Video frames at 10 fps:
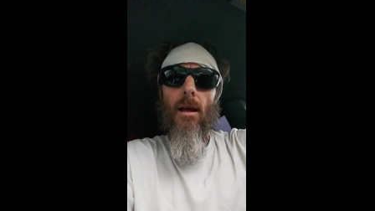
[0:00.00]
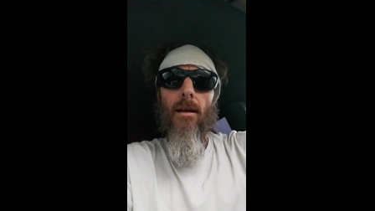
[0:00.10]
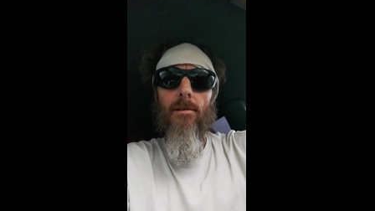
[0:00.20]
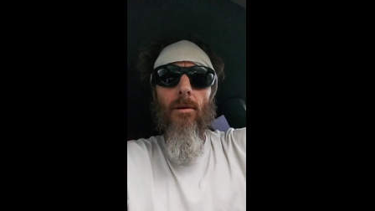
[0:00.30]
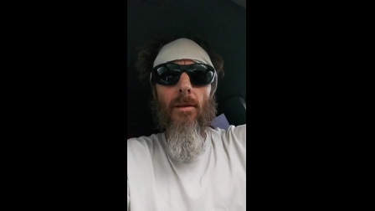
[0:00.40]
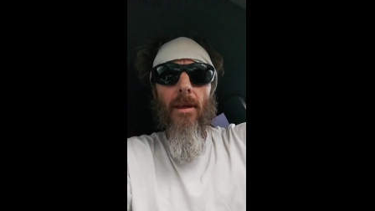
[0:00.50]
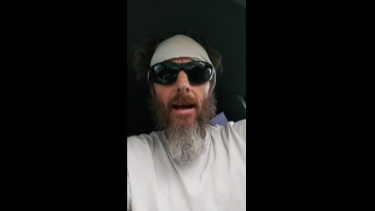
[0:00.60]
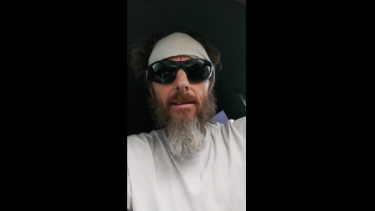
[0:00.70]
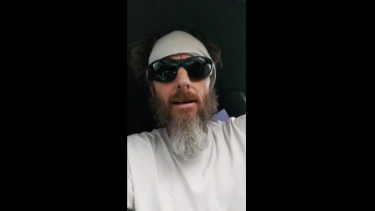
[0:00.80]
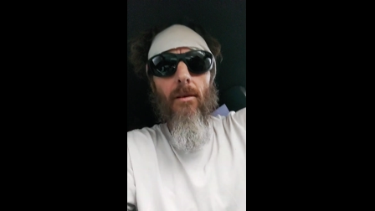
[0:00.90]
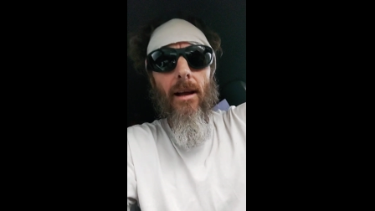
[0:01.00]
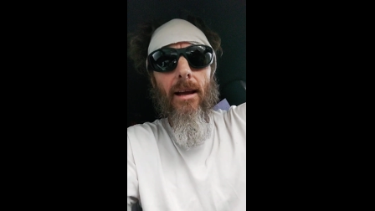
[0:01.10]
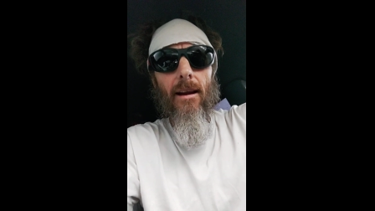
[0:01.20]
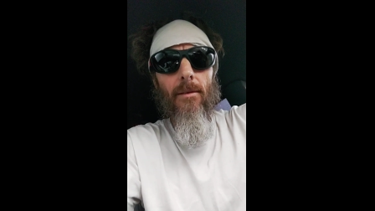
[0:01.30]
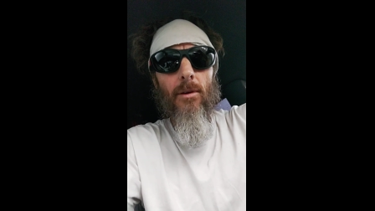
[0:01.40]
And so that's how I
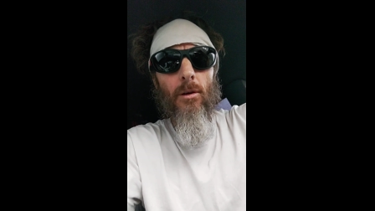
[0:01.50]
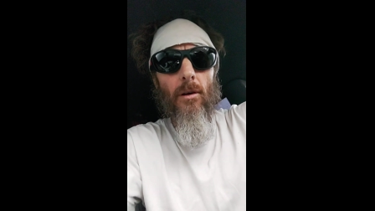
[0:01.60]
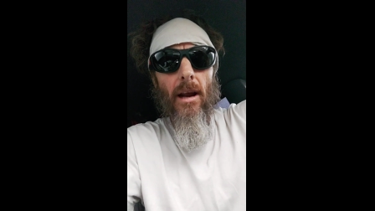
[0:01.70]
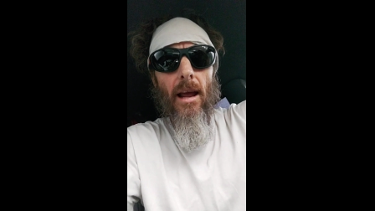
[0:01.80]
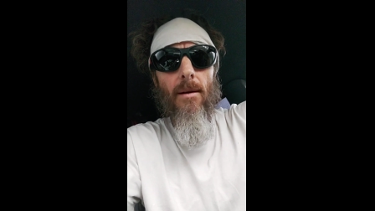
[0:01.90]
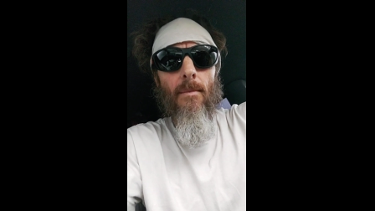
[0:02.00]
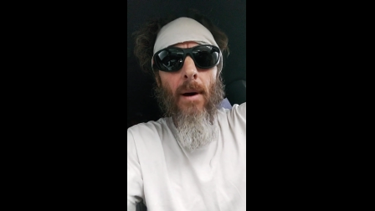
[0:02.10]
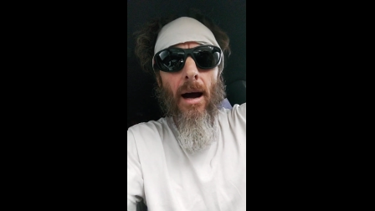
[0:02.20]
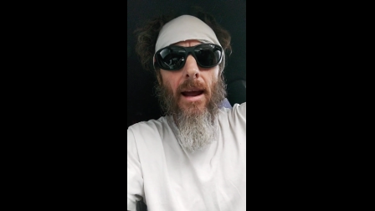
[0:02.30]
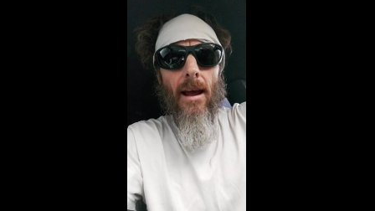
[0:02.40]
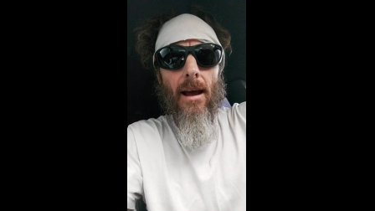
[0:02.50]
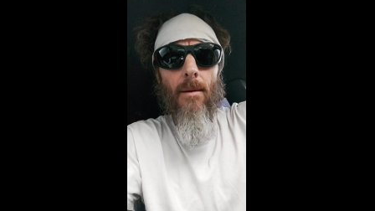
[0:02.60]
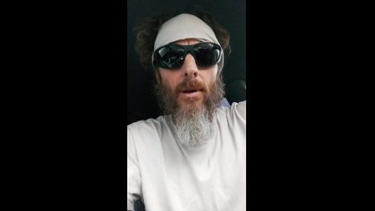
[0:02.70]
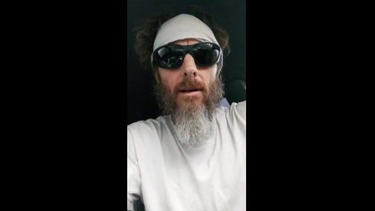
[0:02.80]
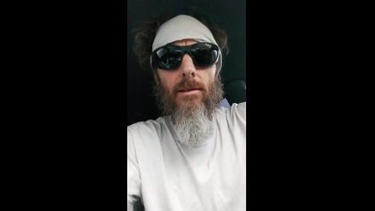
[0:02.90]
kind of create my
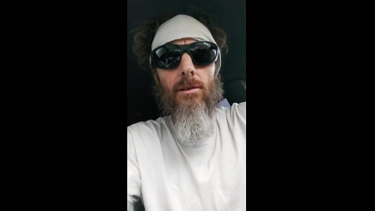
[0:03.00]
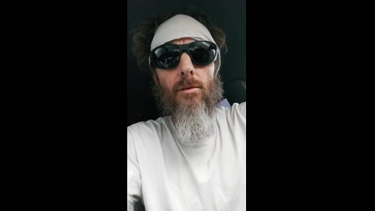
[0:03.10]
happiness.